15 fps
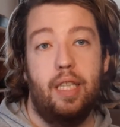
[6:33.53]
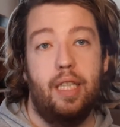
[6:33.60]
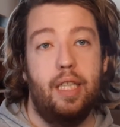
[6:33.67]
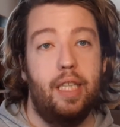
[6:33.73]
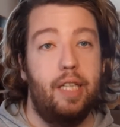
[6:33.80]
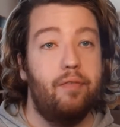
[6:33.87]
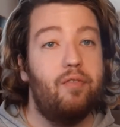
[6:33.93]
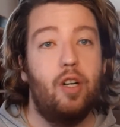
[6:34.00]

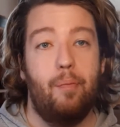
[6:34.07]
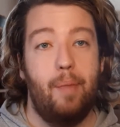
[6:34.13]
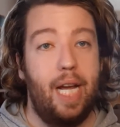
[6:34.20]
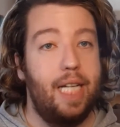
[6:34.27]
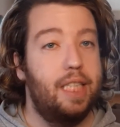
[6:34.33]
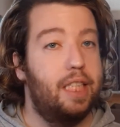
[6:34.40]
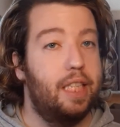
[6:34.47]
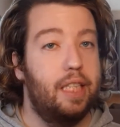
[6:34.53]

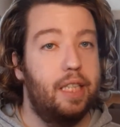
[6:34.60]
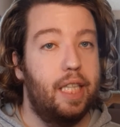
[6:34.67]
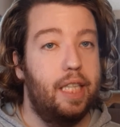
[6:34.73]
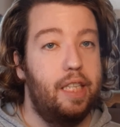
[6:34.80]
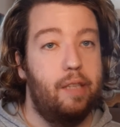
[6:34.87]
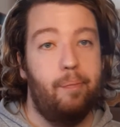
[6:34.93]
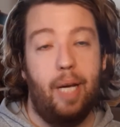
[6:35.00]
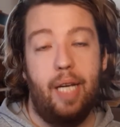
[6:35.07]
information that
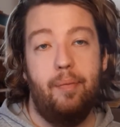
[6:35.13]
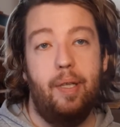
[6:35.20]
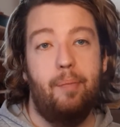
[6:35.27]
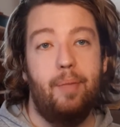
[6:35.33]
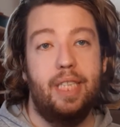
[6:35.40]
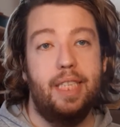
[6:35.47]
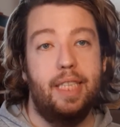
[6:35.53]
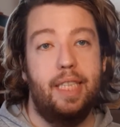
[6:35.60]
you may be
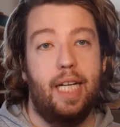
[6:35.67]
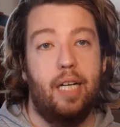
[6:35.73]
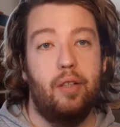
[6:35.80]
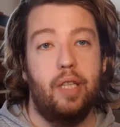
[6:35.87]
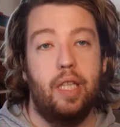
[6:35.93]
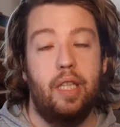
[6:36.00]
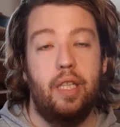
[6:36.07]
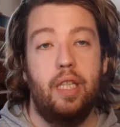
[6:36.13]
missing out
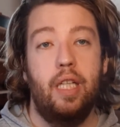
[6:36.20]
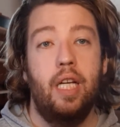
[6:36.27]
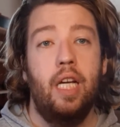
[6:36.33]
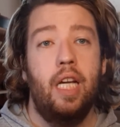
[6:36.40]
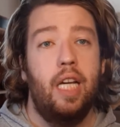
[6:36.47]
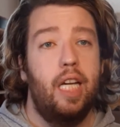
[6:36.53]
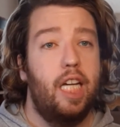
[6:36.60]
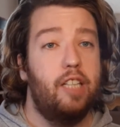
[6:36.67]
on.
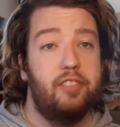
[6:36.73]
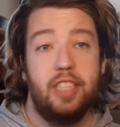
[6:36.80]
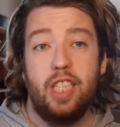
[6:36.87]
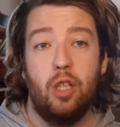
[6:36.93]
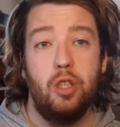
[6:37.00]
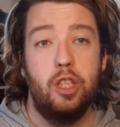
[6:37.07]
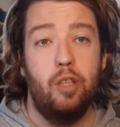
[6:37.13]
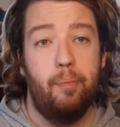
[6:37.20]
If
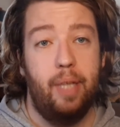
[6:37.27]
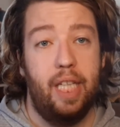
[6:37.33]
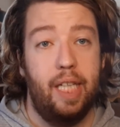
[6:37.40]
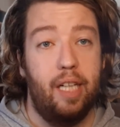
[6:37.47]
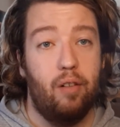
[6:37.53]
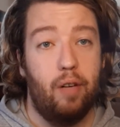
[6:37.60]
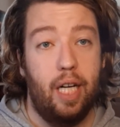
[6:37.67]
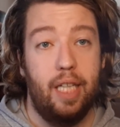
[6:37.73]
social
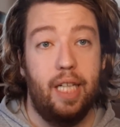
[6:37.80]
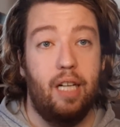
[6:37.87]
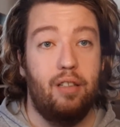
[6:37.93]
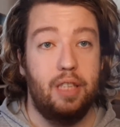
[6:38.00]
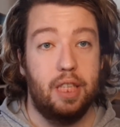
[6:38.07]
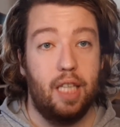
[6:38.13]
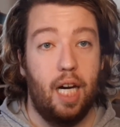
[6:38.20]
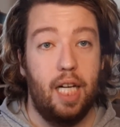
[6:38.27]
media right now
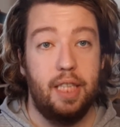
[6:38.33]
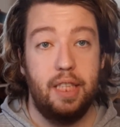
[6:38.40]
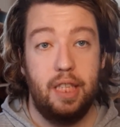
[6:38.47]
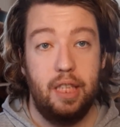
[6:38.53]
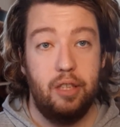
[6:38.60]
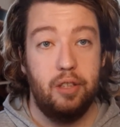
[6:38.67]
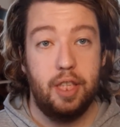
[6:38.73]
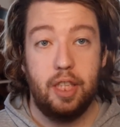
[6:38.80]
is causing
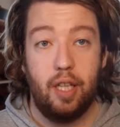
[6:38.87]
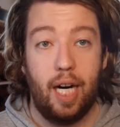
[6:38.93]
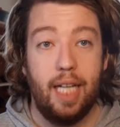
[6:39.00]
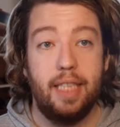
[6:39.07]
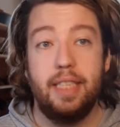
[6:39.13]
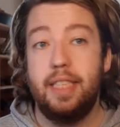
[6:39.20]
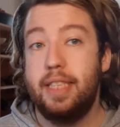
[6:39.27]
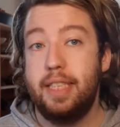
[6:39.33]
you
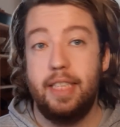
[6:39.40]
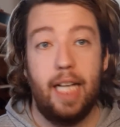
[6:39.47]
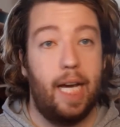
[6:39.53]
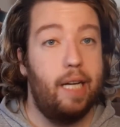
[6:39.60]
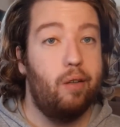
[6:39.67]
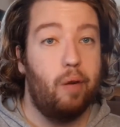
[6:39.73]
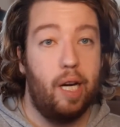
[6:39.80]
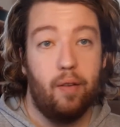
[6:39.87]
stress, stay
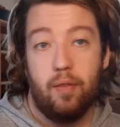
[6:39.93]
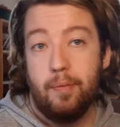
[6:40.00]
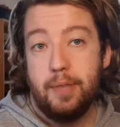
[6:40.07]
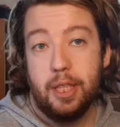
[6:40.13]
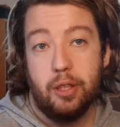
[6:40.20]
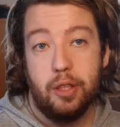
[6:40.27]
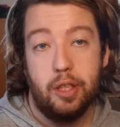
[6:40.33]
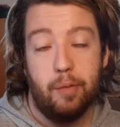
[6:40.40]
away from
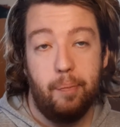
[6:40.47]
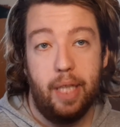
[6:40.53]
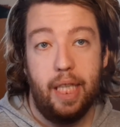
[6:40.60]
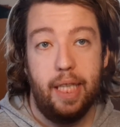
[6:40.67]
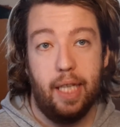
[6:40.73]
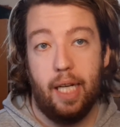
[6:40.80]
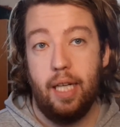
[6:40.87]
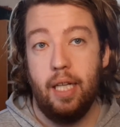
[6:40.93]
social
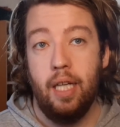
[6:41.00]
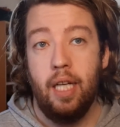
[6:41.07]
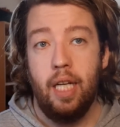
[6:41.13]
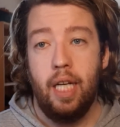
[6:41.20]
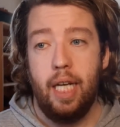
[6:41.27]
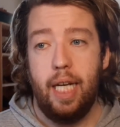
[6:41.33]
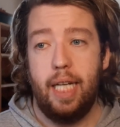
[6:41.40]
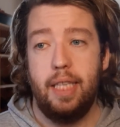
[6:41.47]
media.
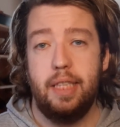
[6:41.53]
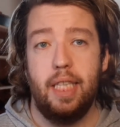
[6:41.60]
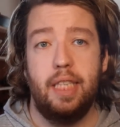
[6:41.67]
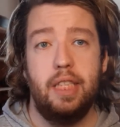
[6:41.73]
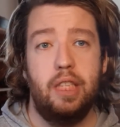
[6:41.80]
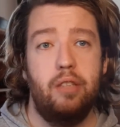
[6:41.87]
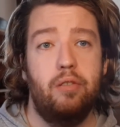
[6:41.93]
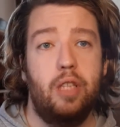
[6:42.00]
It
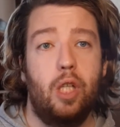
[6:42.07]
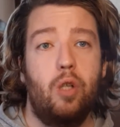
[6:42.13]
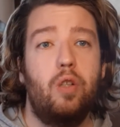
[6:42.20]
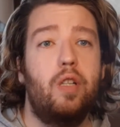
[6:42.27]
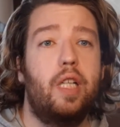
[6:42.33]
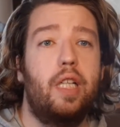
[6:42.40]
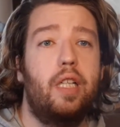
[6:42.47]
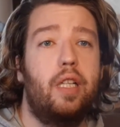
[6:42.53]
does you no
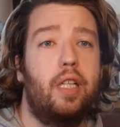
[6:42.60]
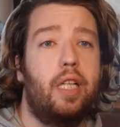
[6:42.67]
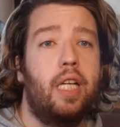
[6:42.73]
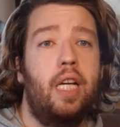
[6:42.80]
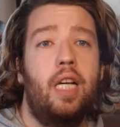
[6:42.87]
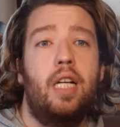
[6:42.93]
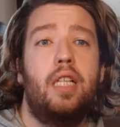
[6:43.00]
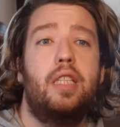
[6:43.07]
good
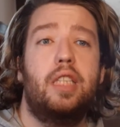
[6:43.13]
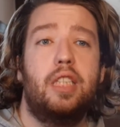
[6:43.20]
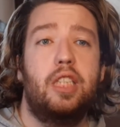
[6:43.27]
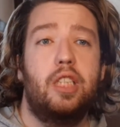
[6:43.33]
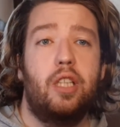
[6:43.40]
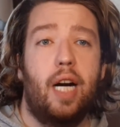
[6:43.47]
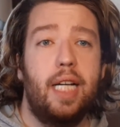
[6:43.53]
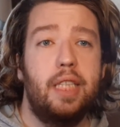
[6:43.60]
to
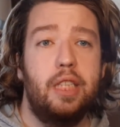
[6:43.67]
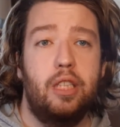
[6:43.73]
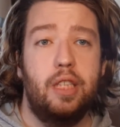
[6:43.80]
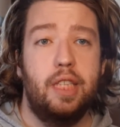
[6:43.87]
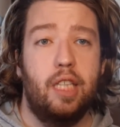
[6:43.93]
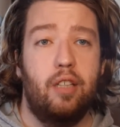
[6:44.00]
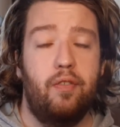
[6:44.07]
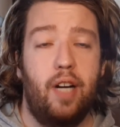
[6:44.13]
stress
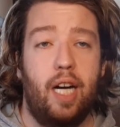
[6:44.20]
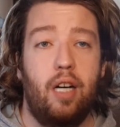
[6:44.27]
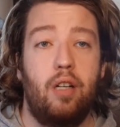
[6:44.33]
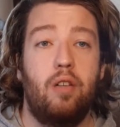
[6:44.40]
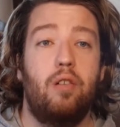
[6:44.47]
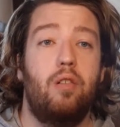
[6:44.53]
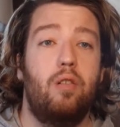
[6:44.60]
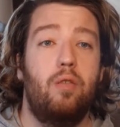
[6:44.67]
yourself
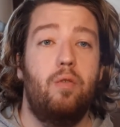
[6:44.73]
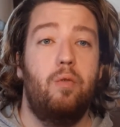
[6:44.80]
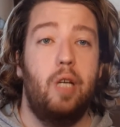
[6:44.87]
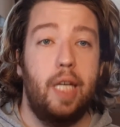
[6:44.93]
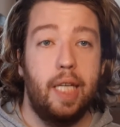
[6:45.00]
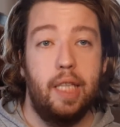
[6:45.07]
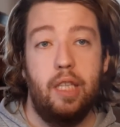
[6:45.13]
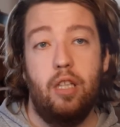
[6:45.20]
out,
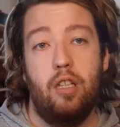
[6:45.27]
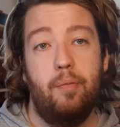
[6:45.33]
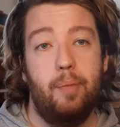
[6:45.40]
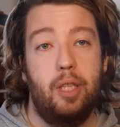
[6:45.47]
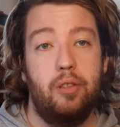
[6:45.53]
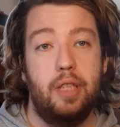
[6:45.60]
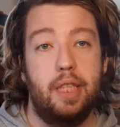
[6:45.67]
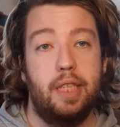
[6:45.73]
weaken your
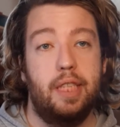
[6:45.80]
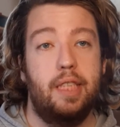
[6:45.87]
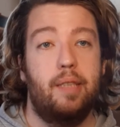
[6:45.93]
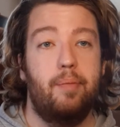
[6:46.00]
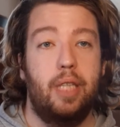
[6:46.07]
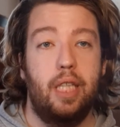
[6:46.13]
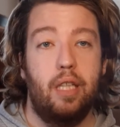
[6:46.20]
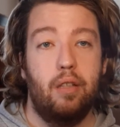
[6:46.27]
immune system,
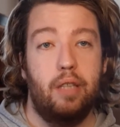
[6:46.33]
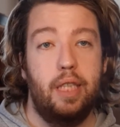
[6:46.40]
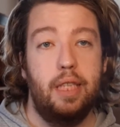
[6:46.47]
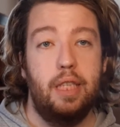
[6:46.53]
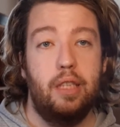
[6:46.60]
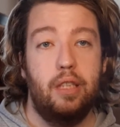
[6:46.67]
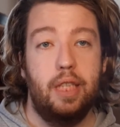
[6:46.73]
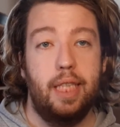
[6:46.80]
and
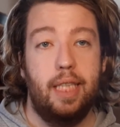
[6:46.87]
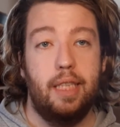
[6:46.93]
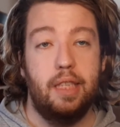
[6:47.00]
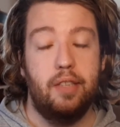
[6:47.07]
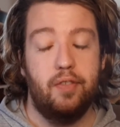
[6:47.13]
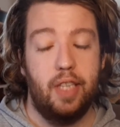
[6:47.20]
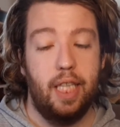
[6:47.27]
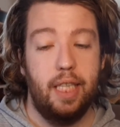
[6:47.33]
increase your chance
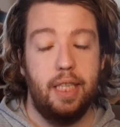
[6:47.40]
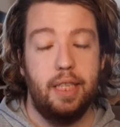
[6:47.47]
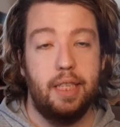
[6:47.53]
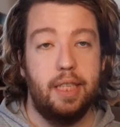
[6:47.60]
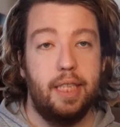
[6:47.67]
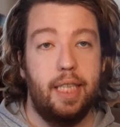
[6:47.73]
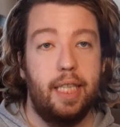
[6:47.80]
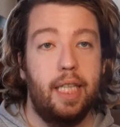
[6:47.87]
of getting
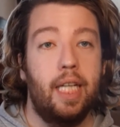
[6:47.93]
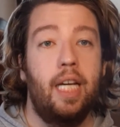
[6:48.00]
sick.